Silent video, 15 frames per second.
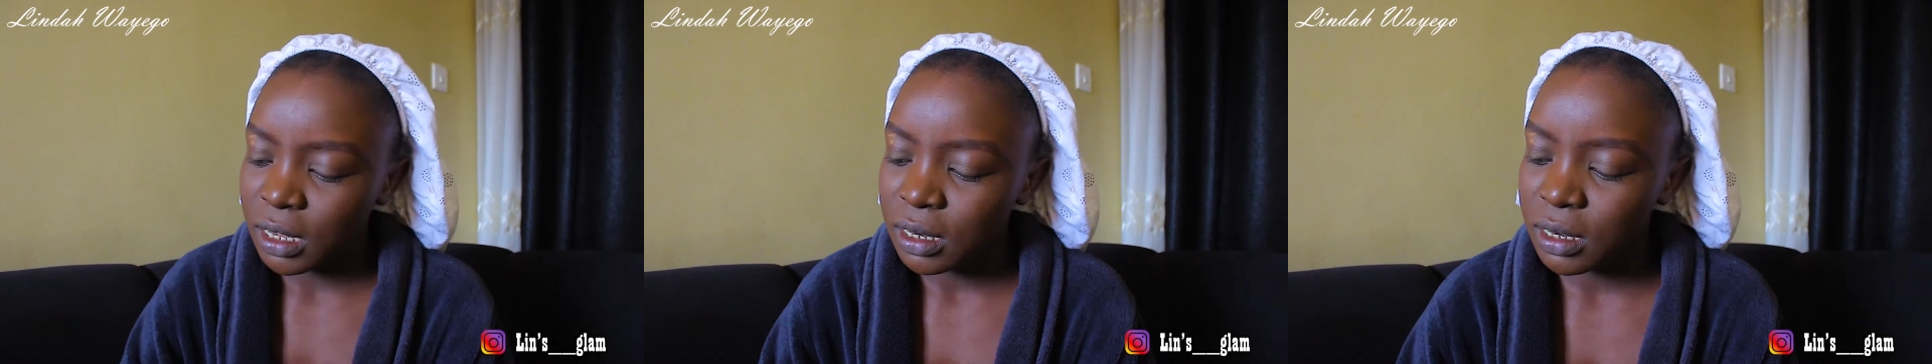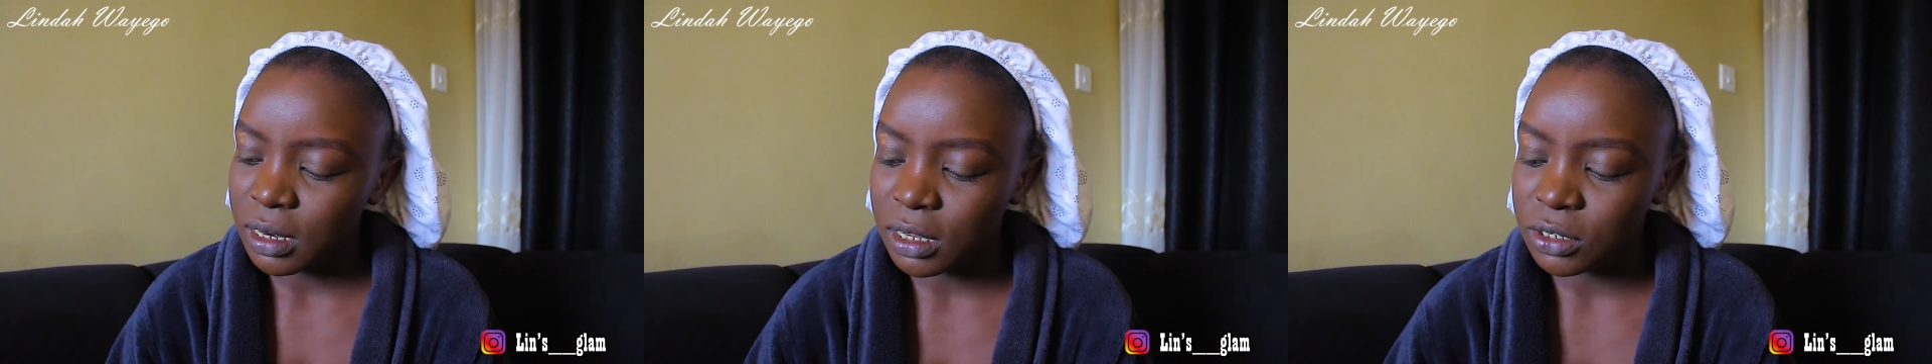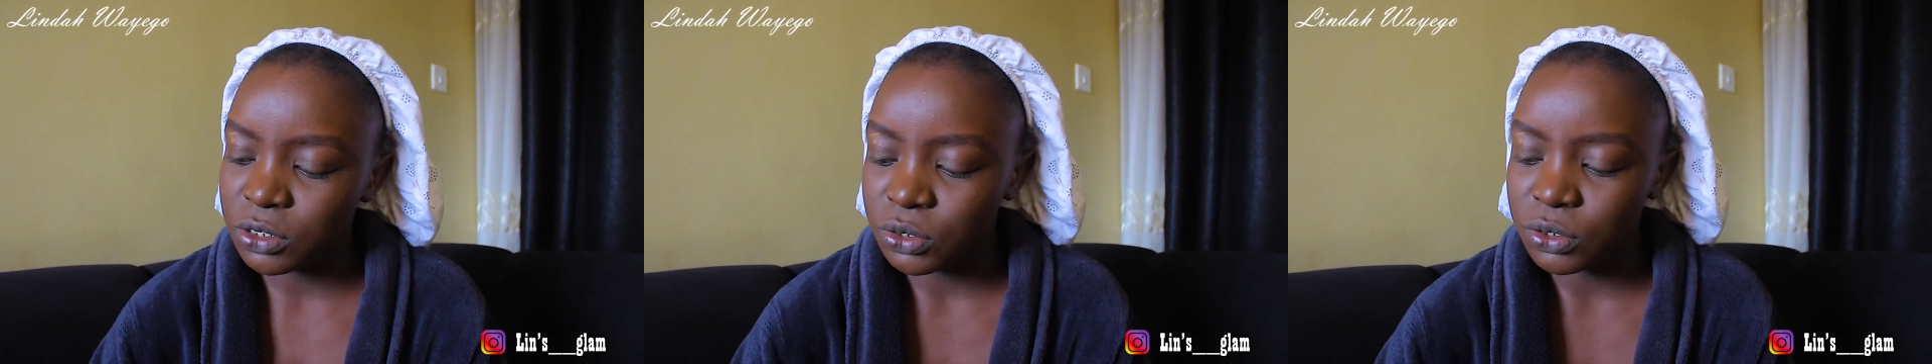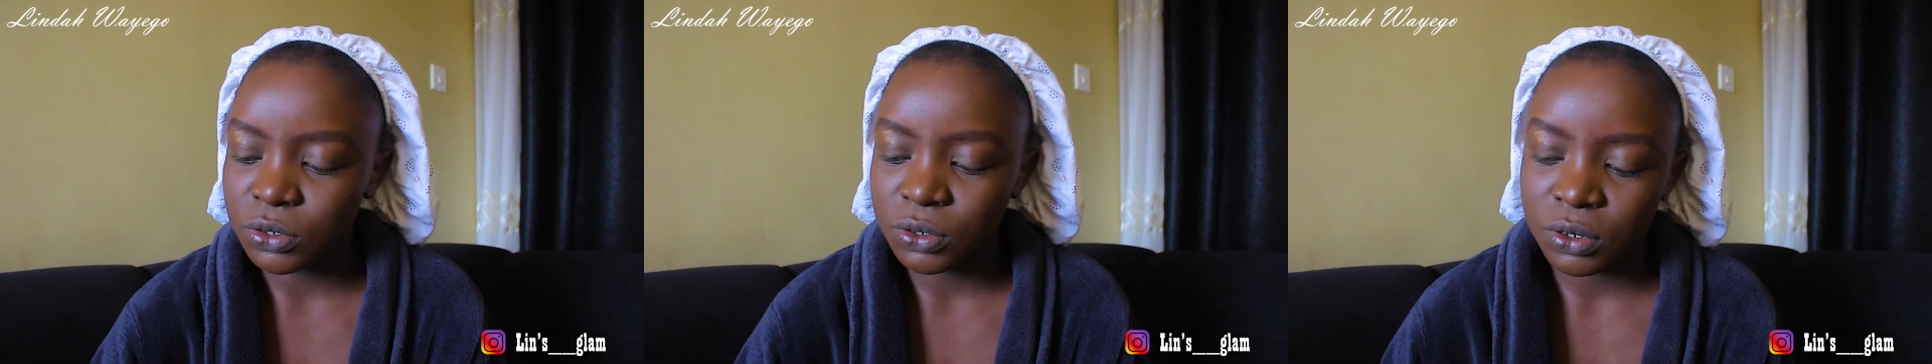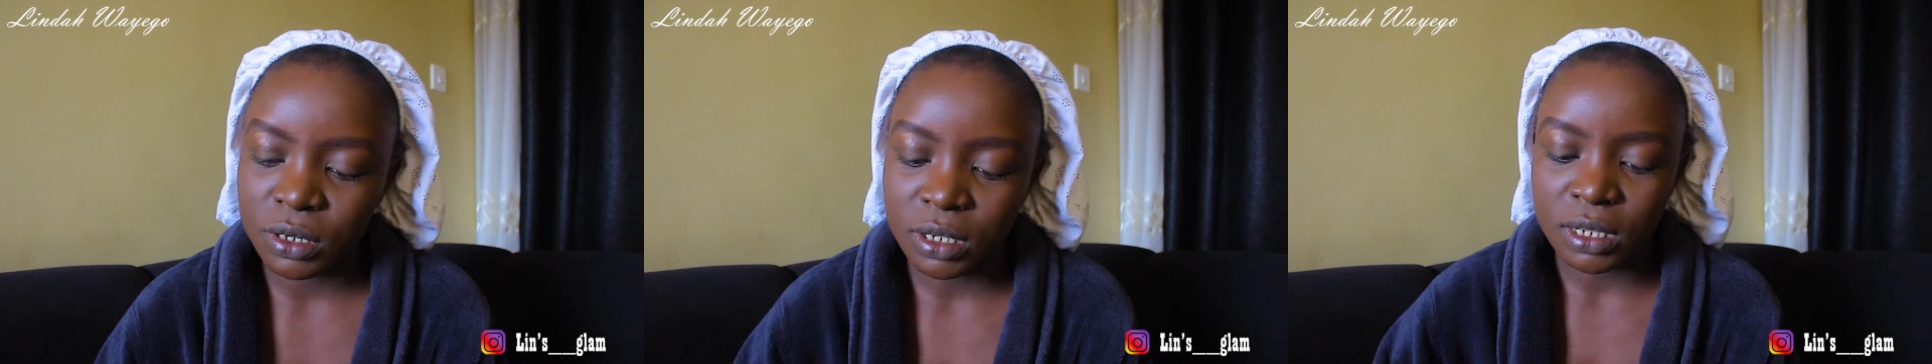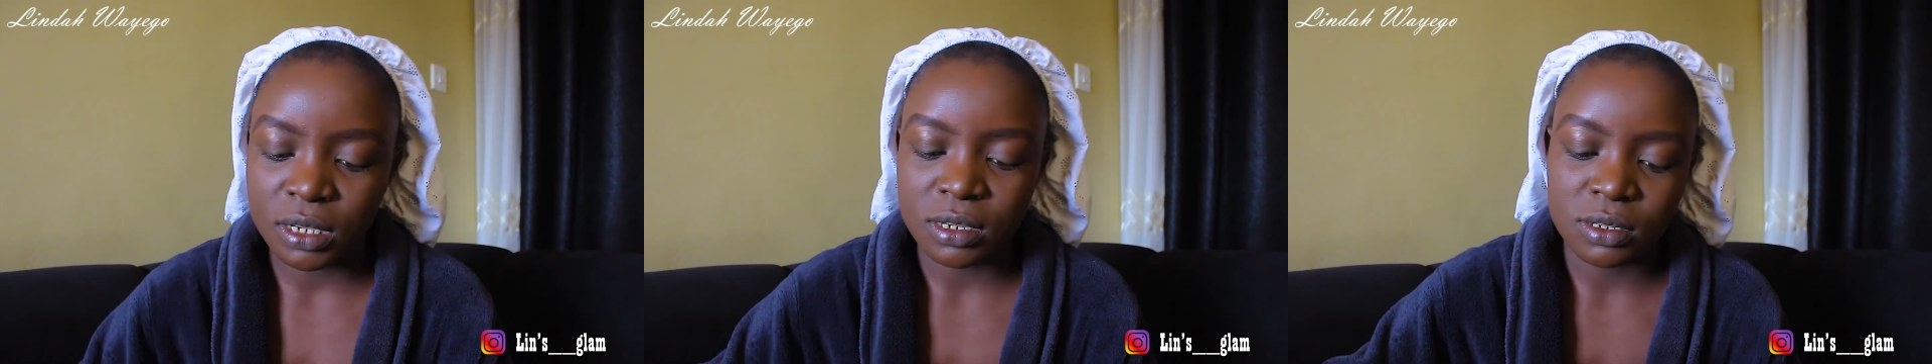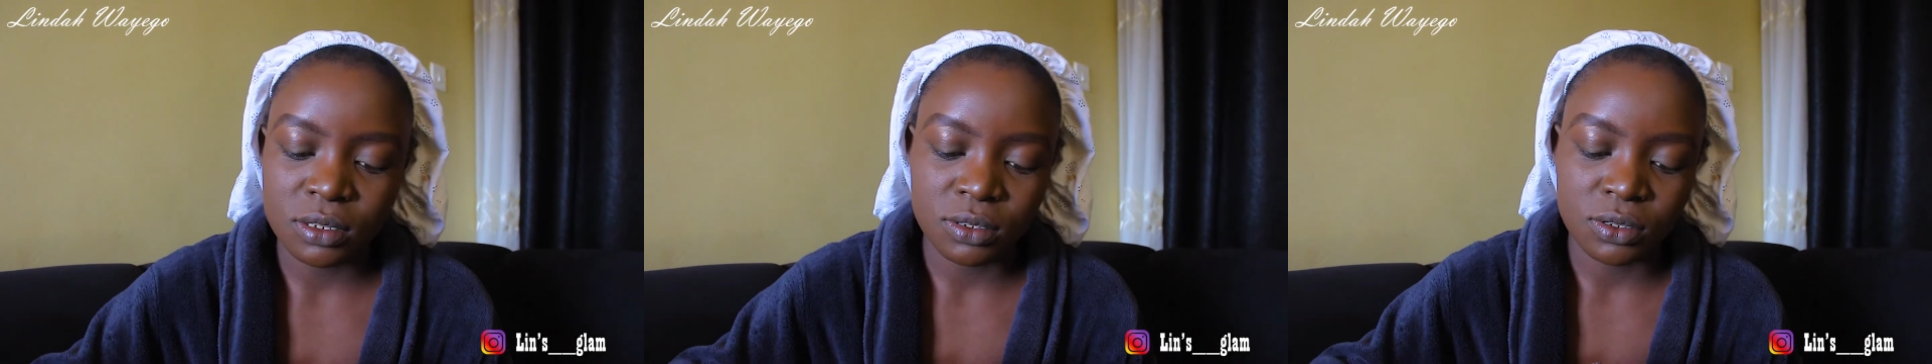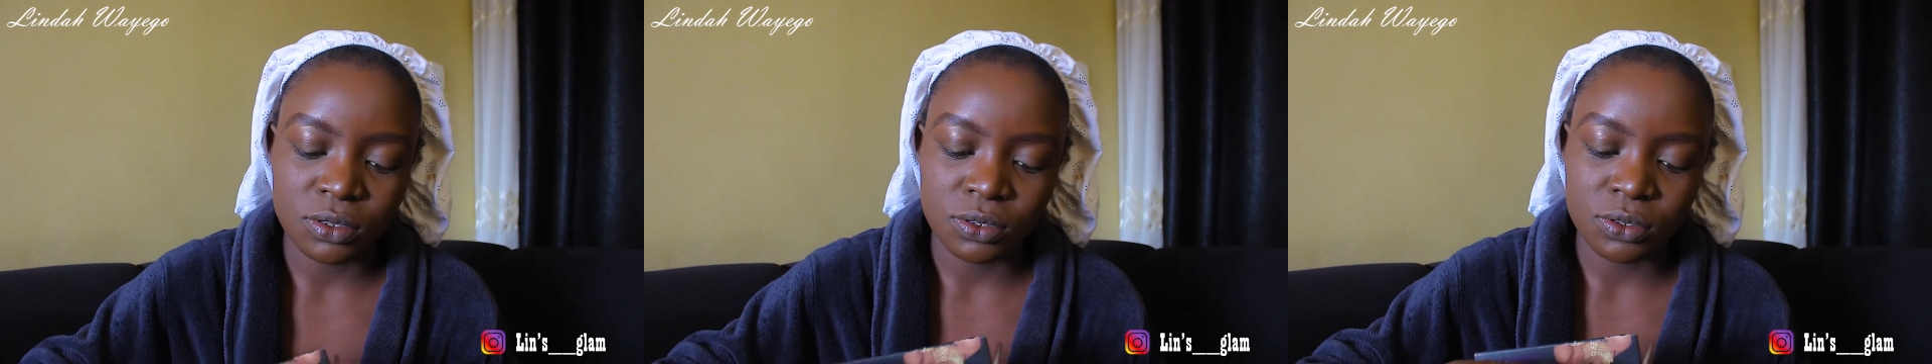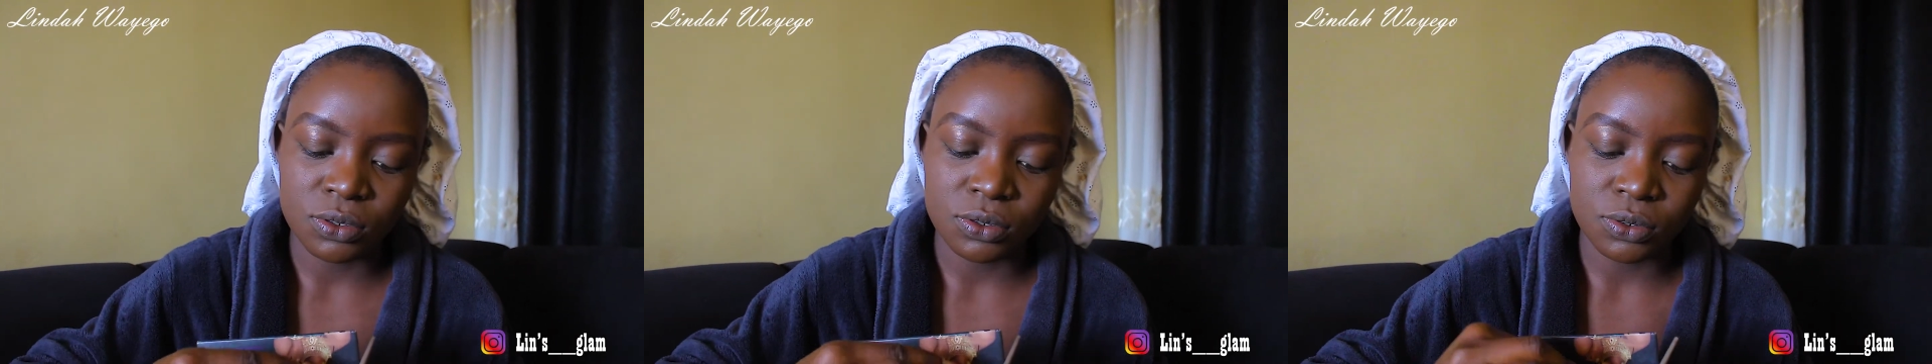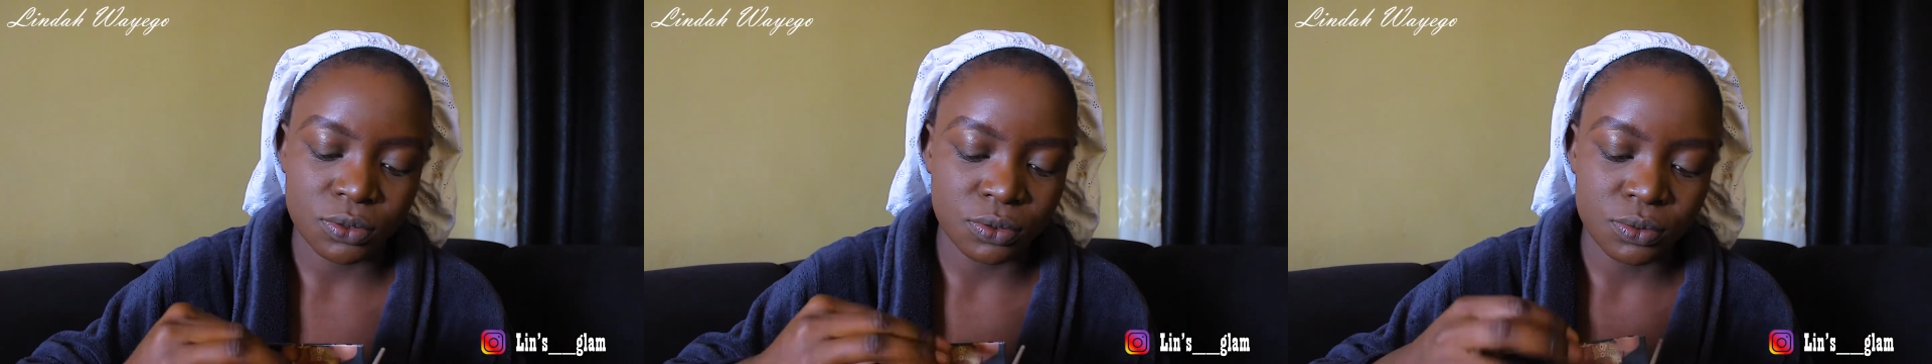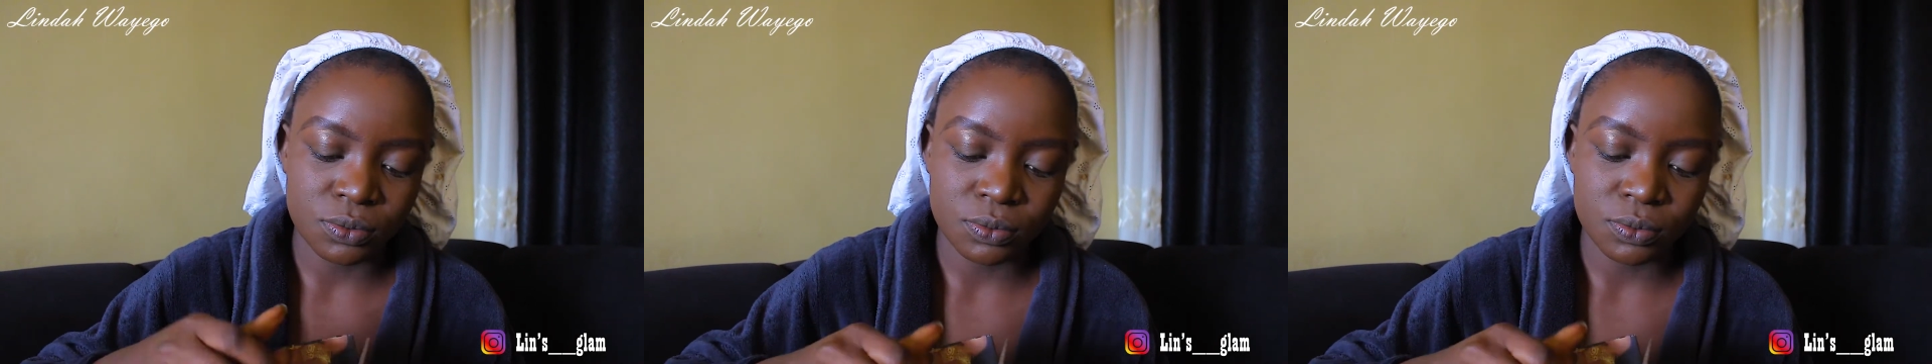natural. So